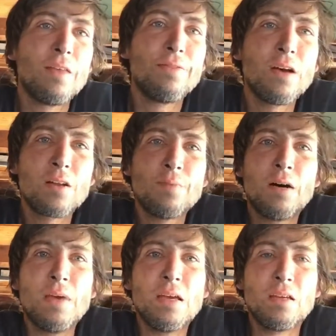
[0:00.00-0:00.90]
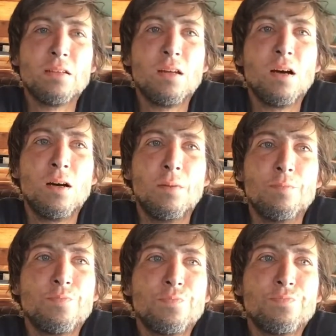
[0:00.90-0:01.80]
thought about making
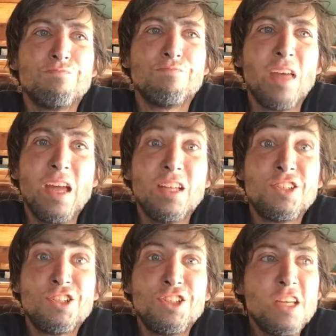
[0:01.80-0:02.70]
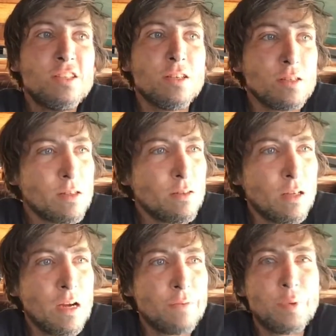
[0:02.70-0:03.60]
aged cheeses.
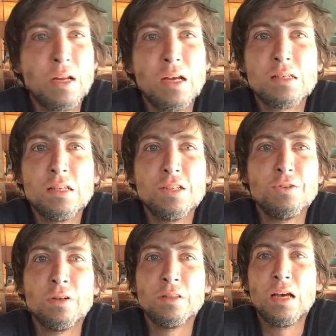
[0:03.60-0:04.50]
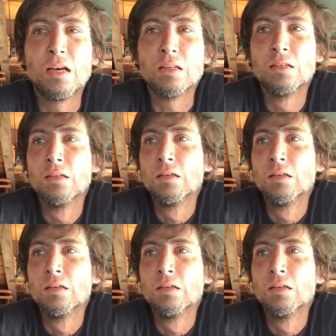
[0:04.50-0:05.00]
Government has an issue on that.